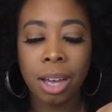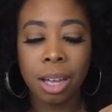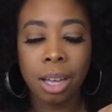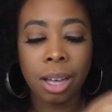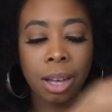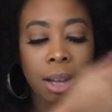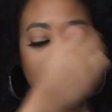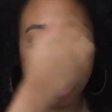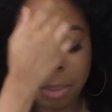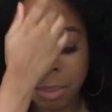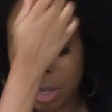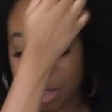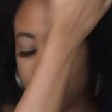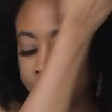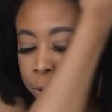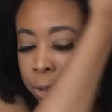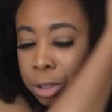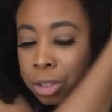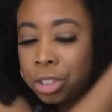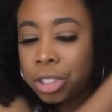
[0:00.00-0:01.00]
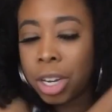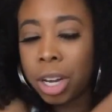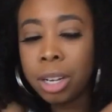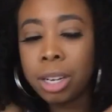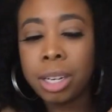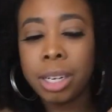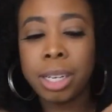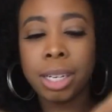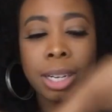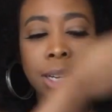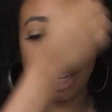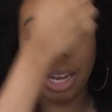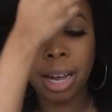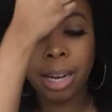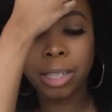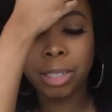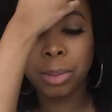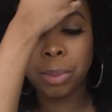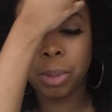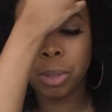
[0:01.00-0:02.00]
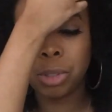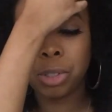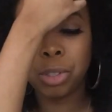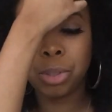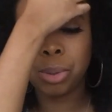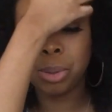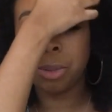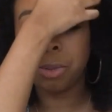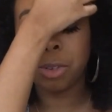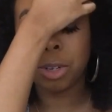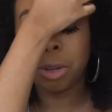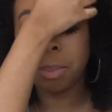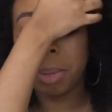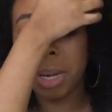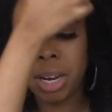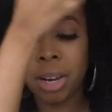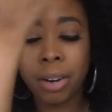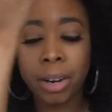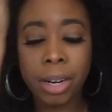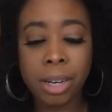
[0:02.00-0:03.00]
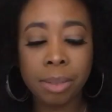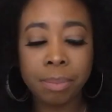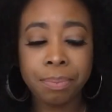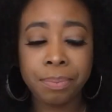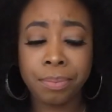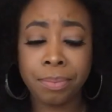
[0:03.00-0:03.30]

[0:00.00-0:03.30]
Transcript: If you're juggling a lot as well, too, if you're a parent,